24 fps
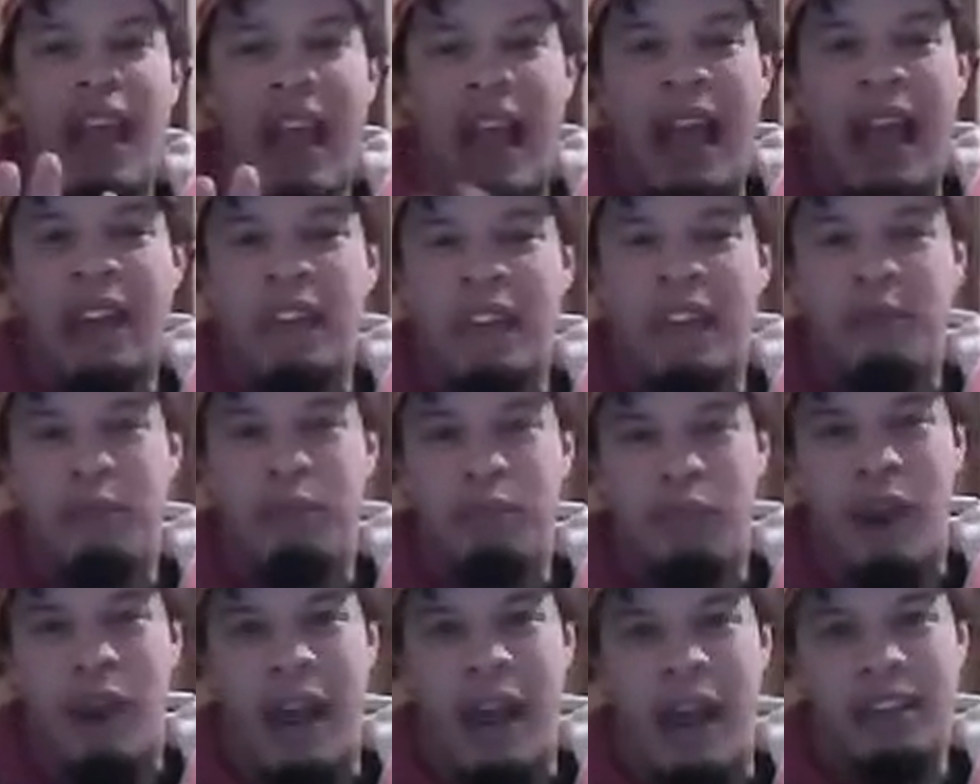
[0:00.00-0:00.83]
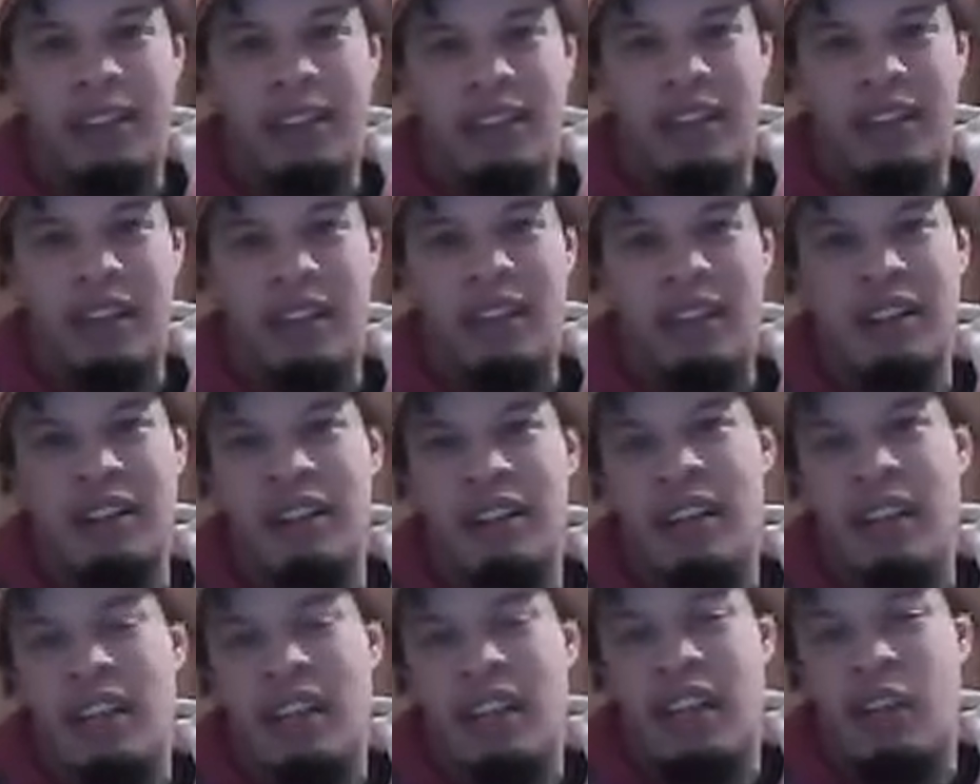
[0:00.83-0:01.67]
at Nebraska
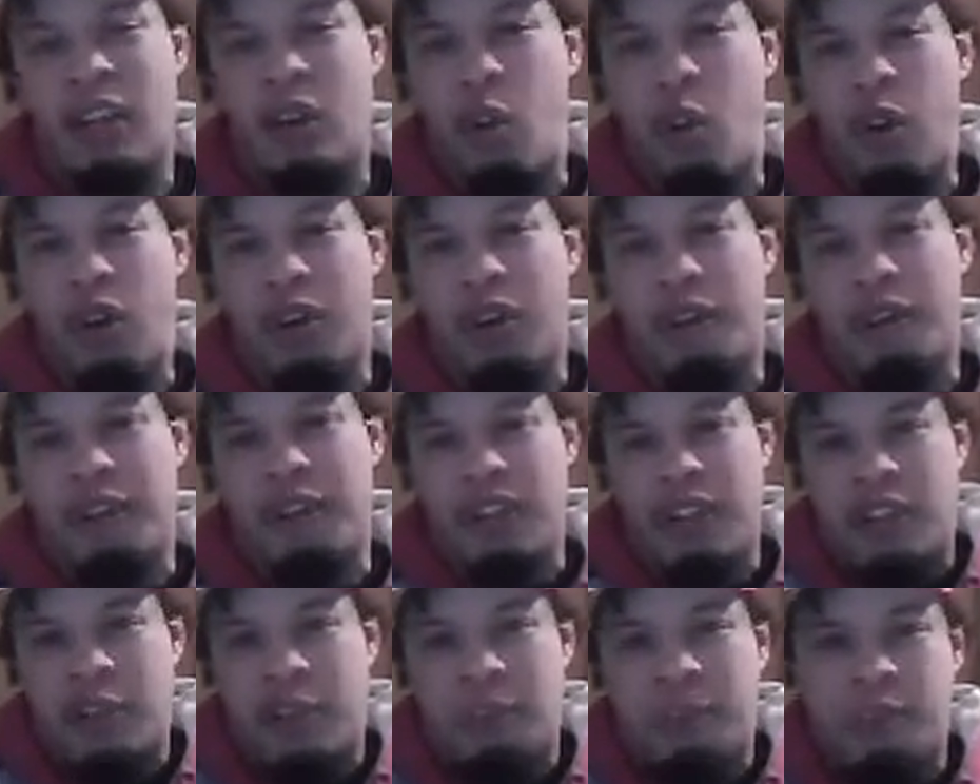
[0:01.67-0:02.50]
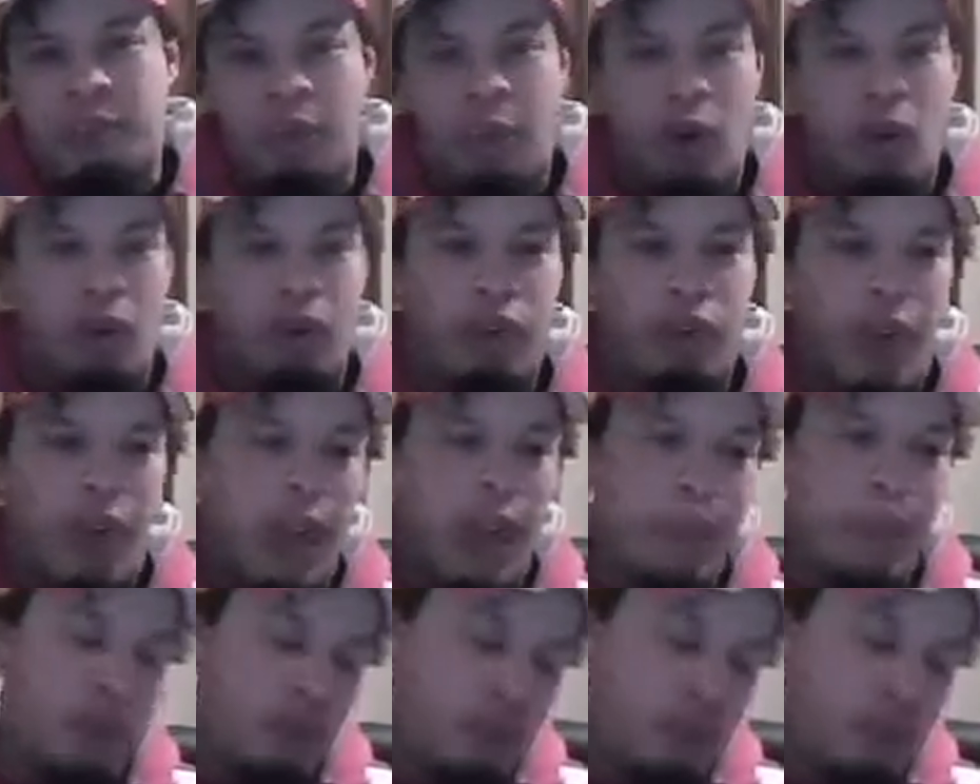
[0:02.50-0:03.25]
in order for this program